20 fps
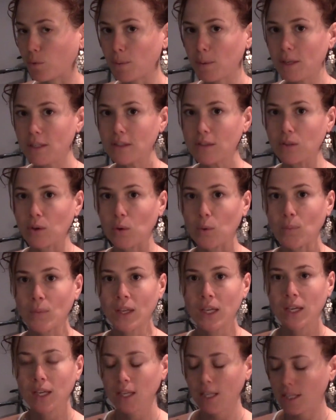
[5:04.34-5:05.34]
women. So
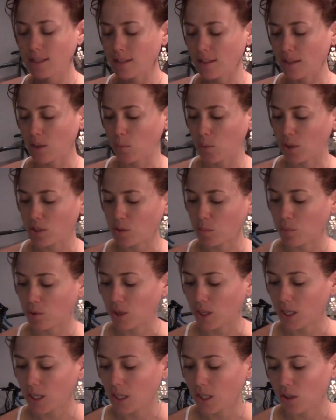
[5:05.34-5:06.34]
it's a neat one to
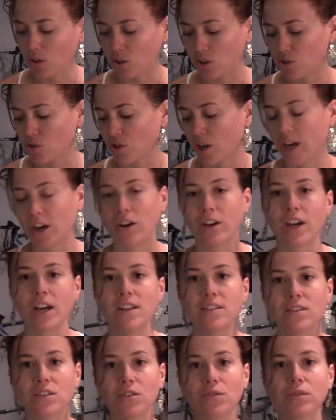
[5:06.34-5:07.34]
put in, and you can try all
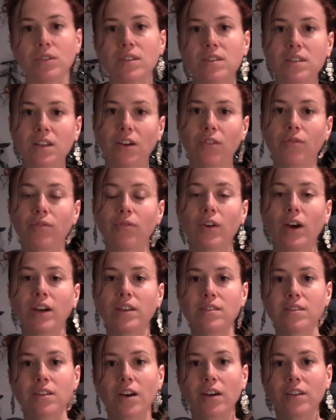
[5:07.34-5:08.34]
kinds of different stuff.
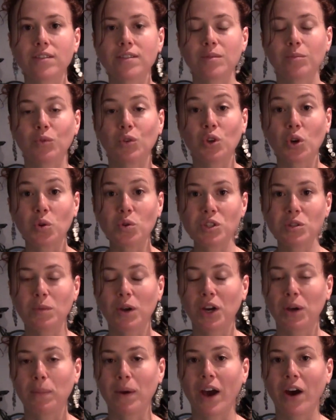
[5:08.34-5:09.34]
I saw some goji
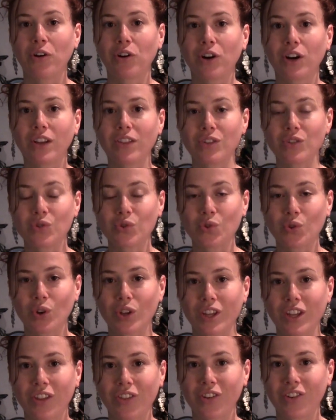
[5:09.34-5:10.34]
berry powder at the
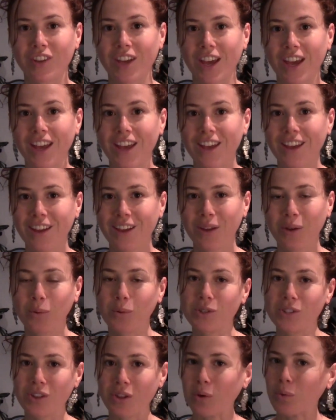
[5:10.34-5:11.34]
store the other day,
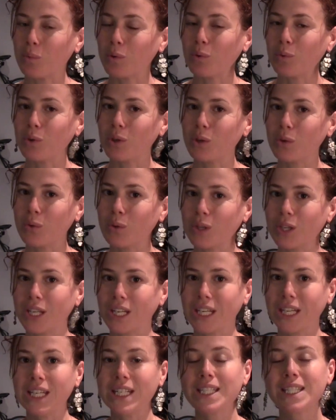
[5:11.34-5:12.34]
which I thought would be really, really
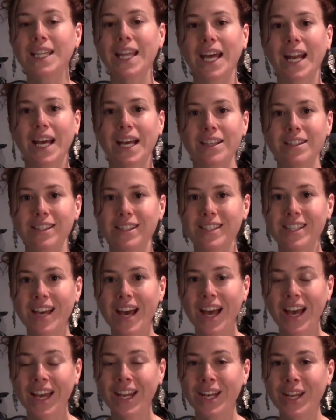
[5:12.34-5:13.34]
neat. That has a
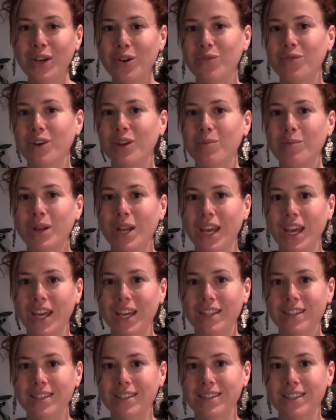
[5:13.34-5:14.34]
ton of vitamin
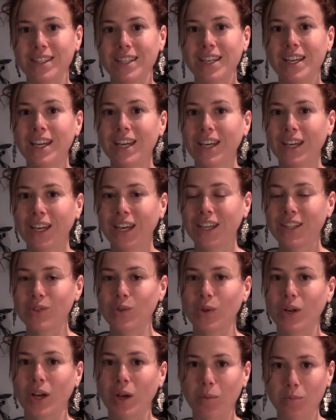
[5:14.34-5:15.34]
A and C,
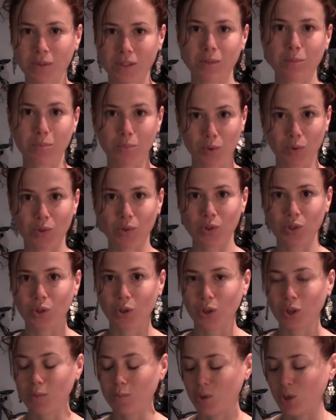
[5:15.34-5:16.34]
so it helps boost
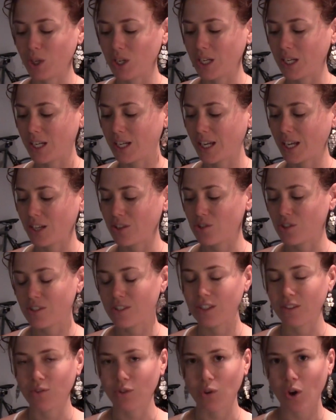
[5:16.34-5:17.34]
your immunity and
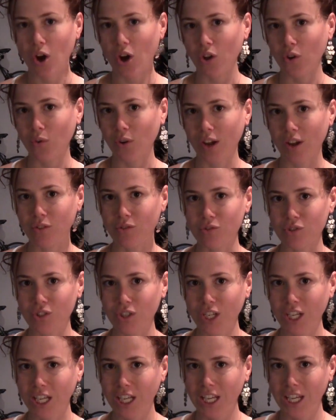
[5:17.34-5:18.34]
just give you all-around
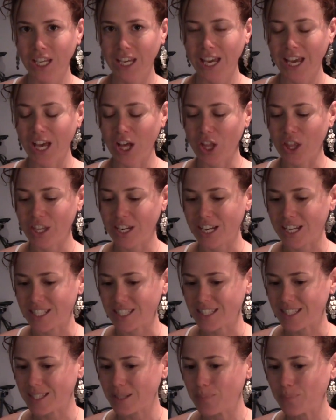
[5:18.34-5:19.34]

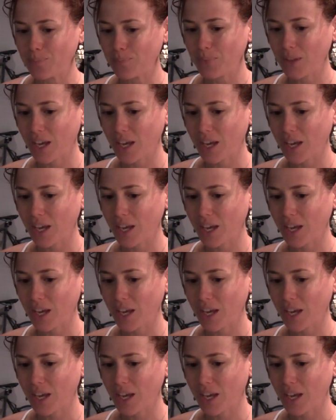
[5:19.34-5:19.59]
healthiness.